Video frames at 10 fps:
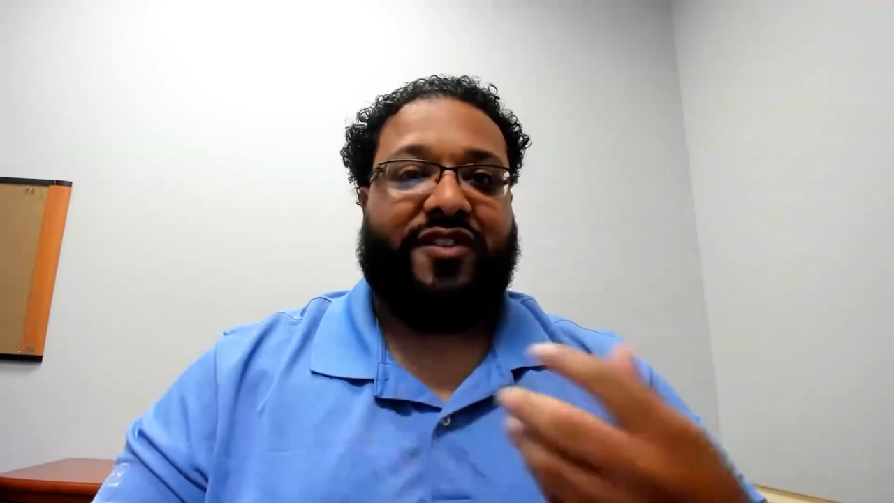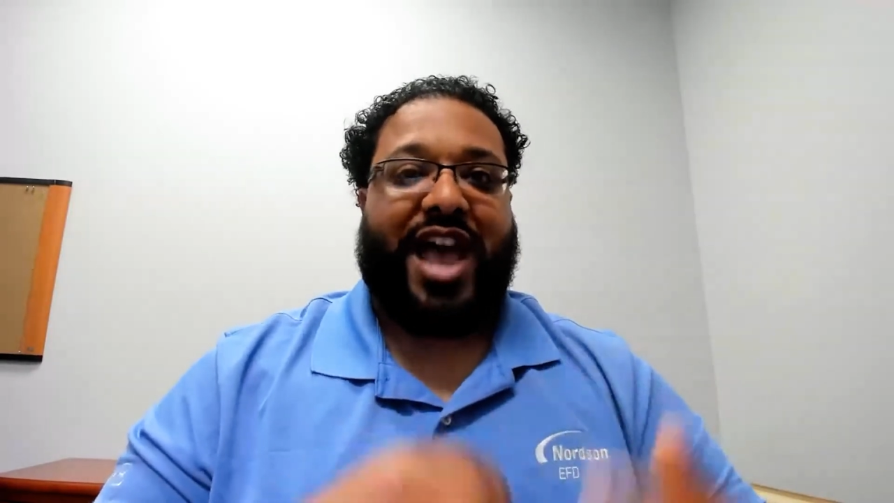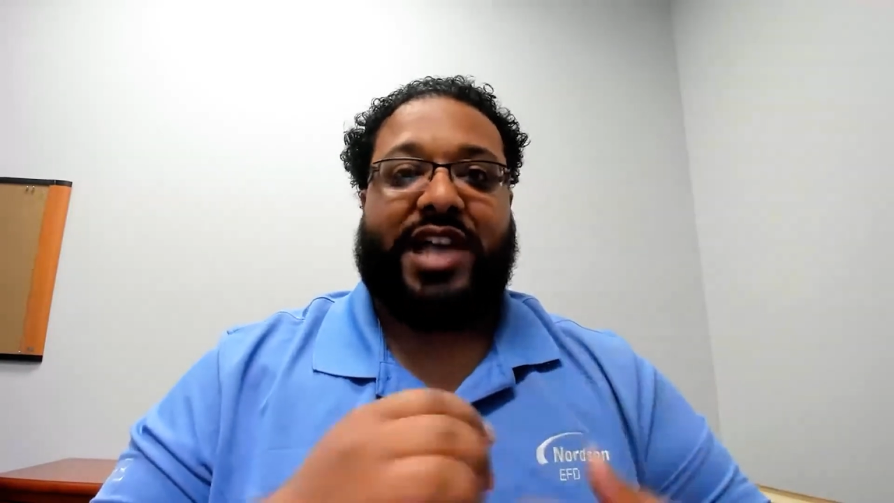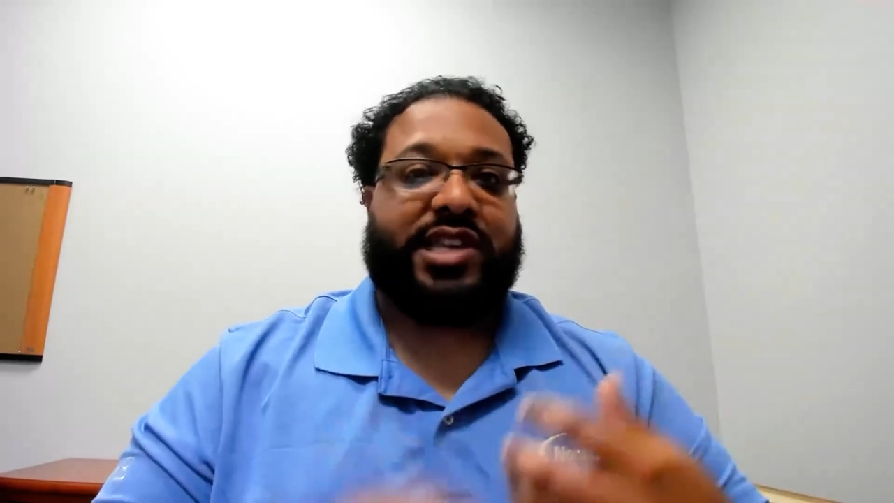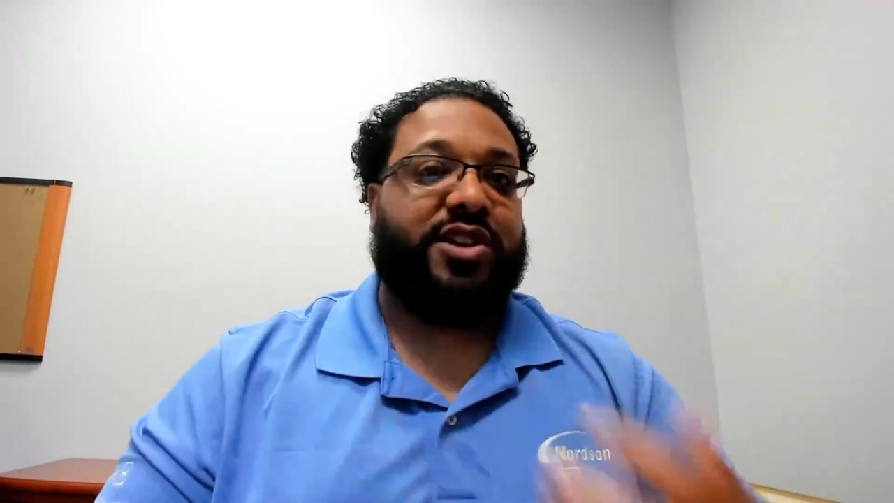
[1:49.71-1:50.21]

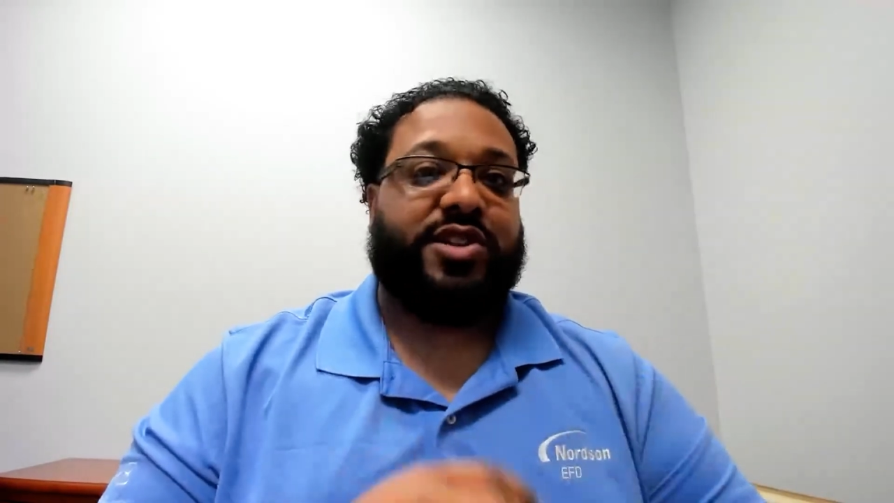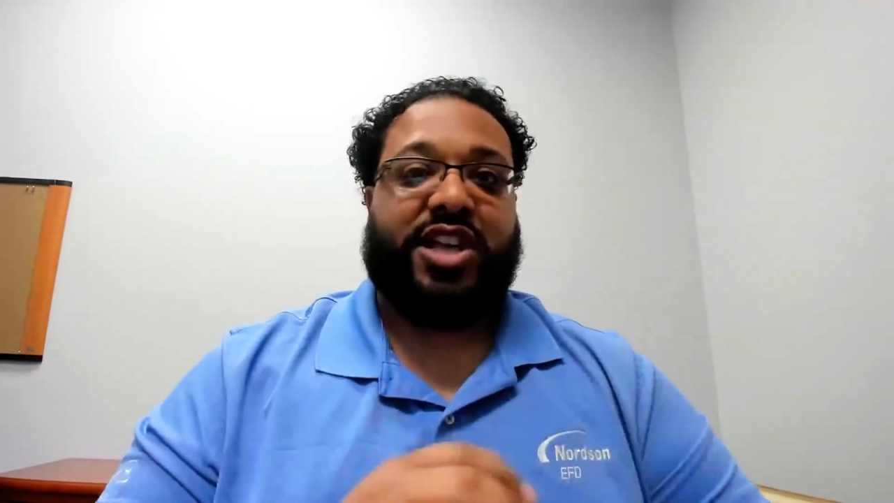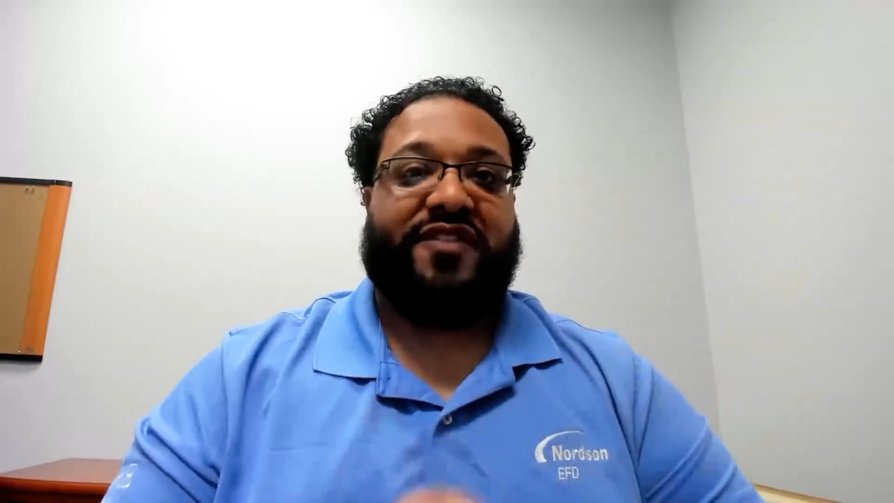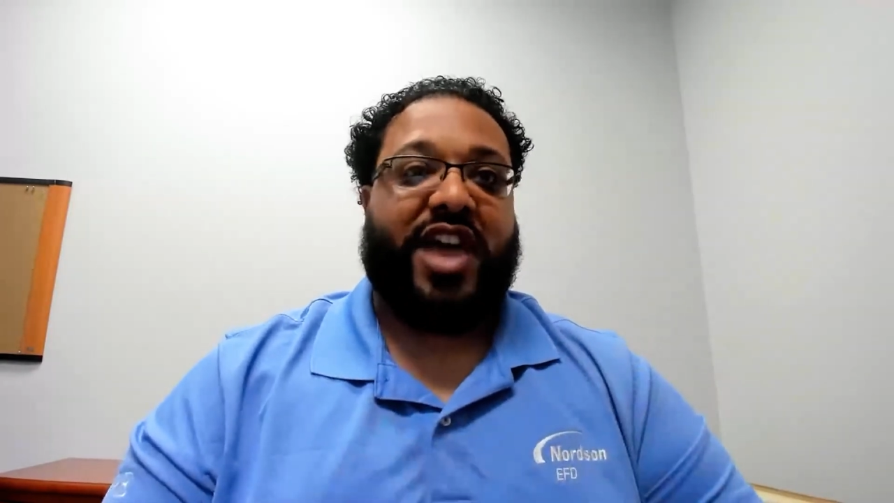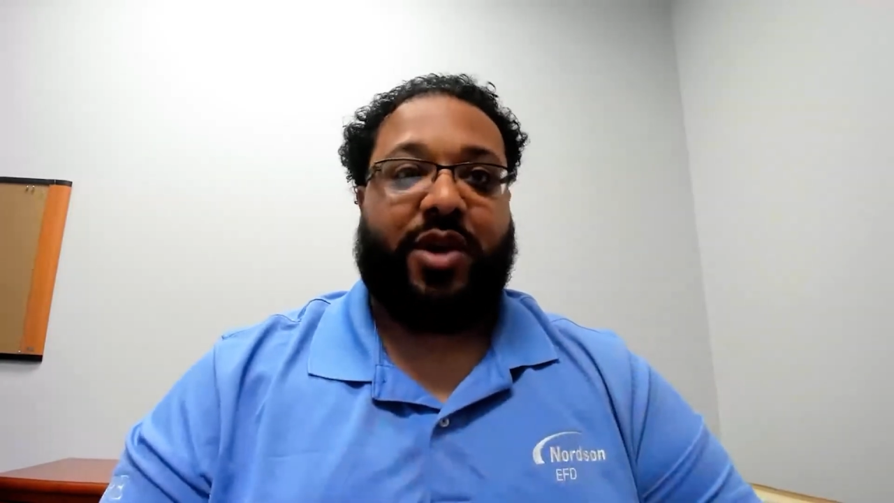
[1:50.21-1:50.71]
asking
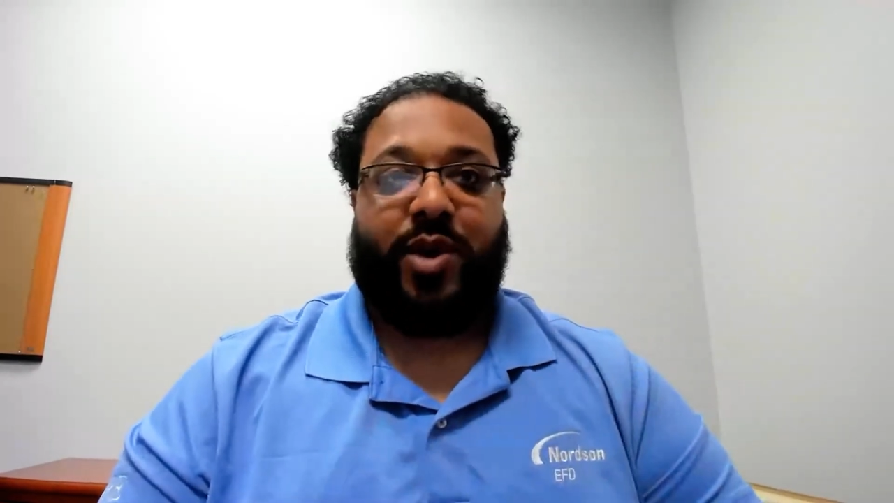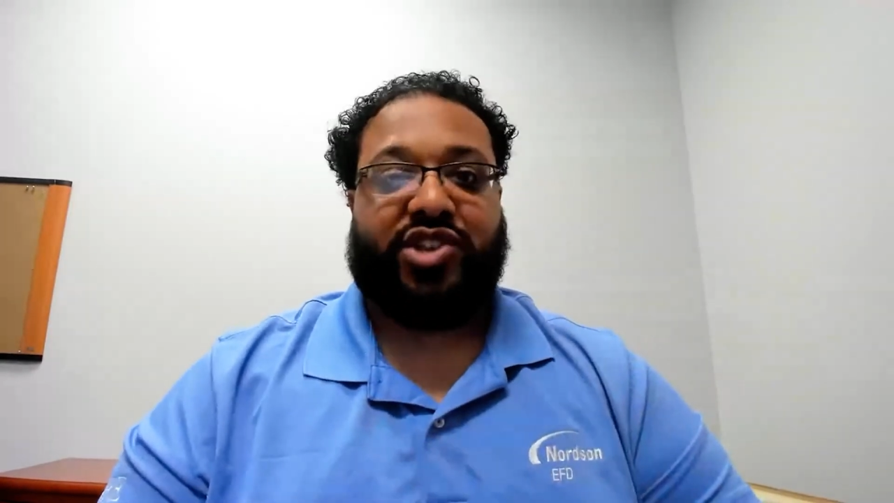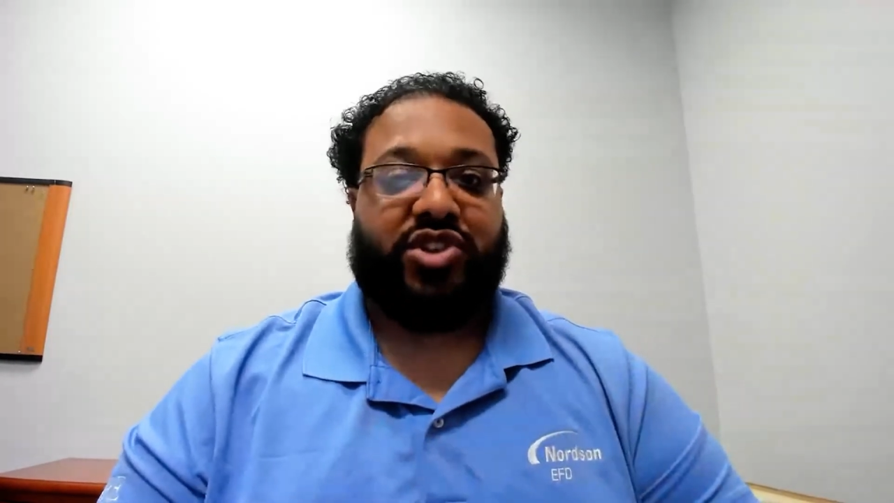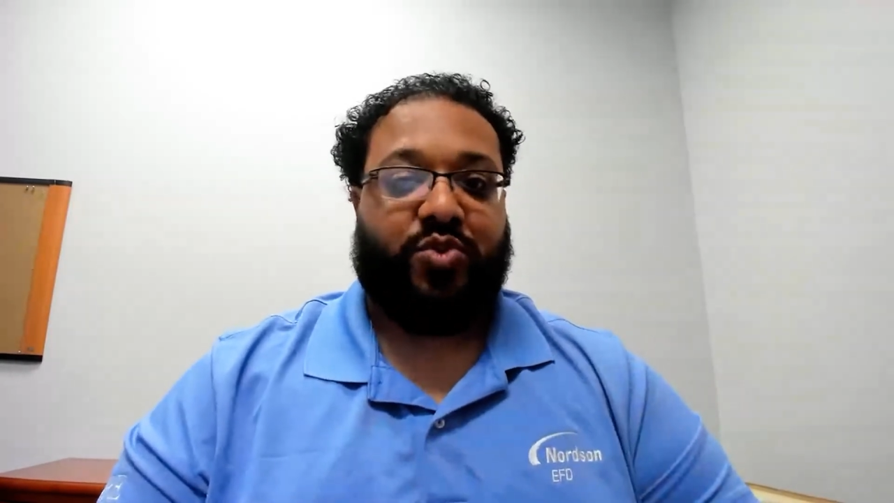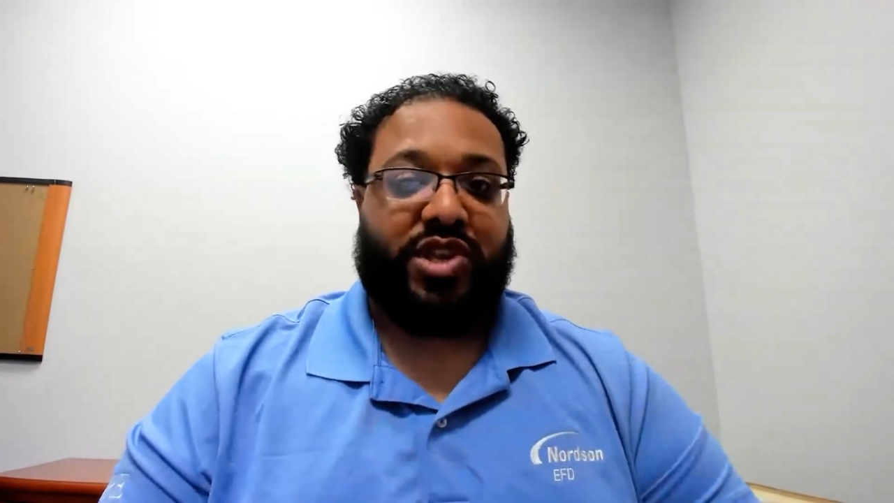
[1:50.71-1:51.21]
yourself that
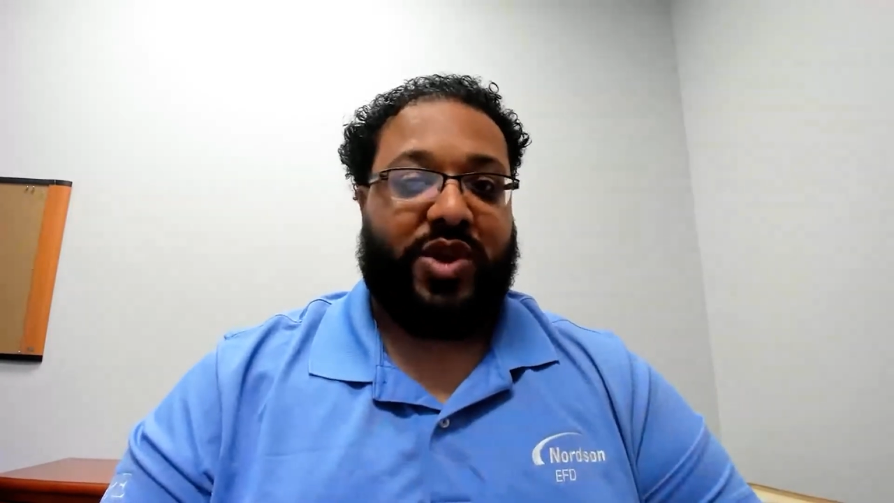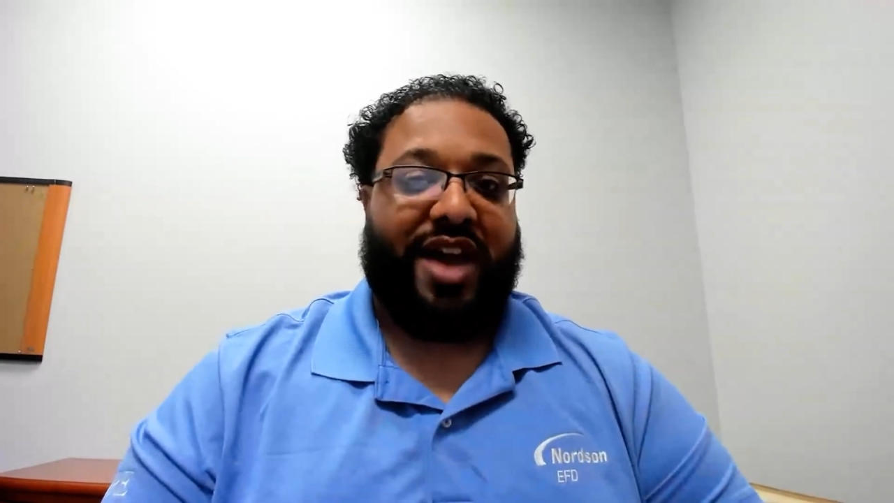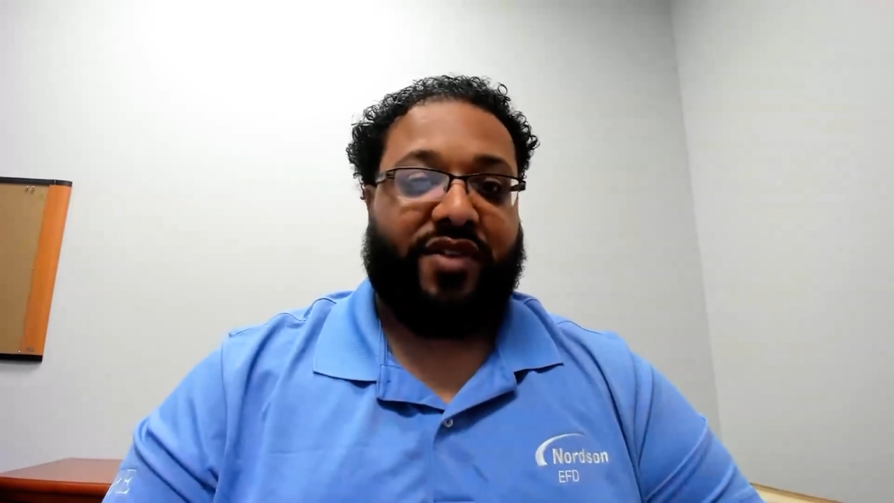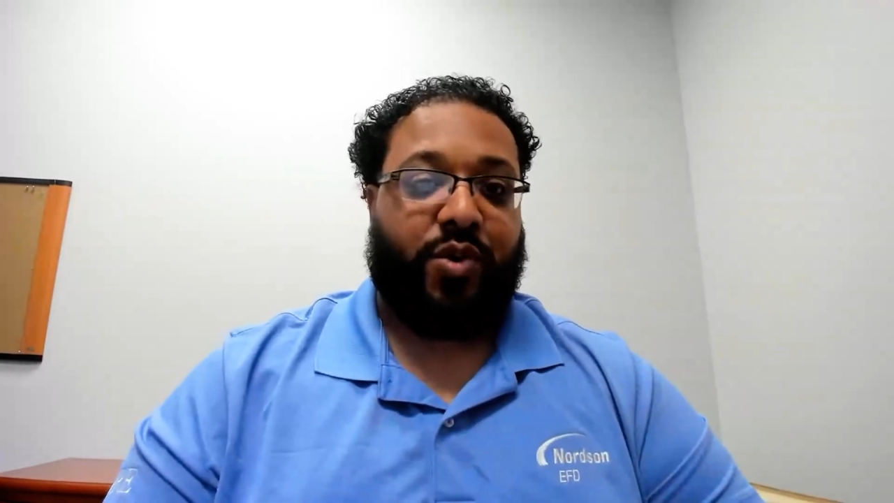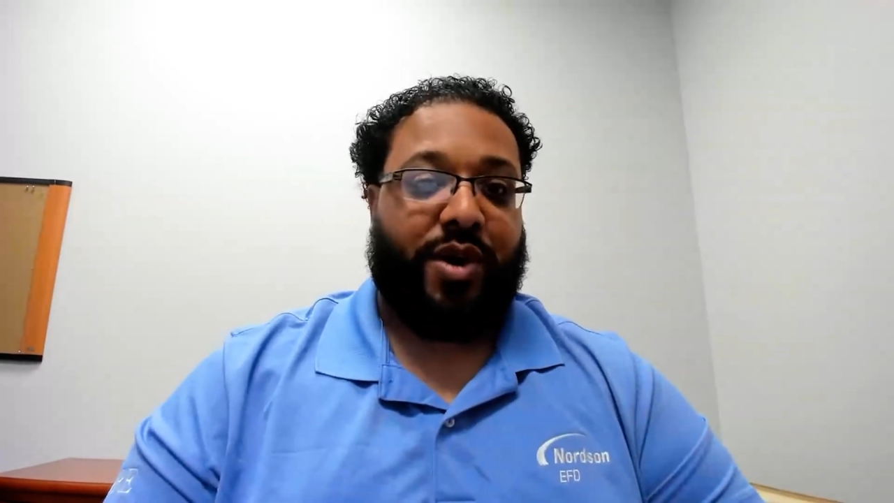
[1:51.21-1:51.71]
question when you
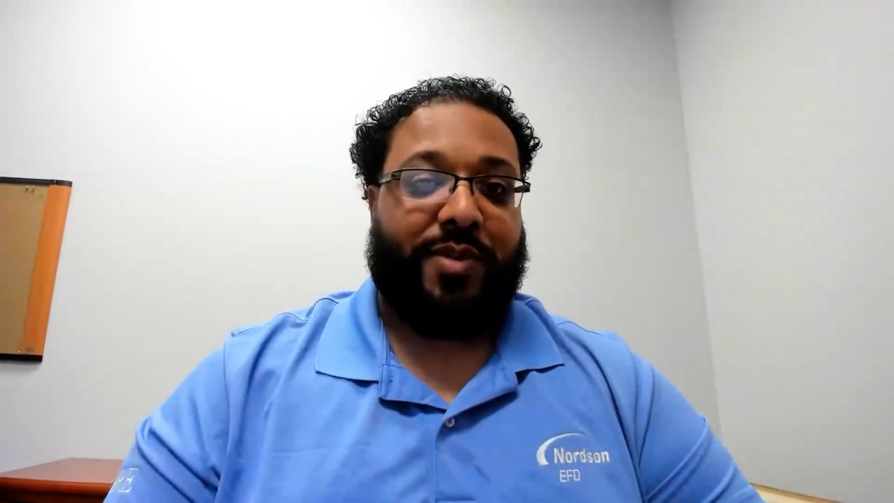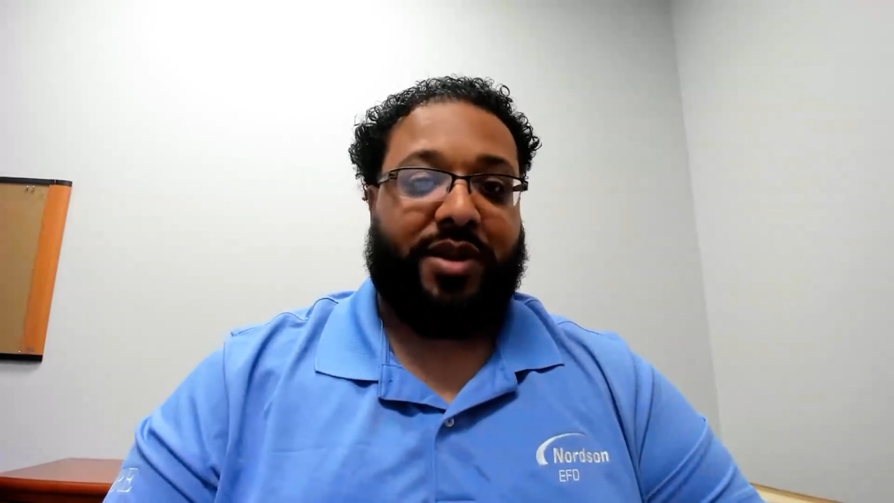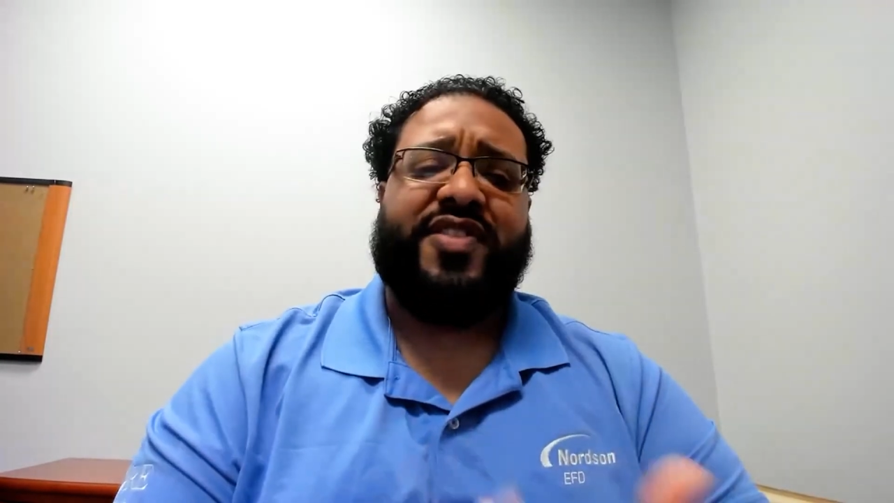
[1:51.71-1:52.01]
have equipment.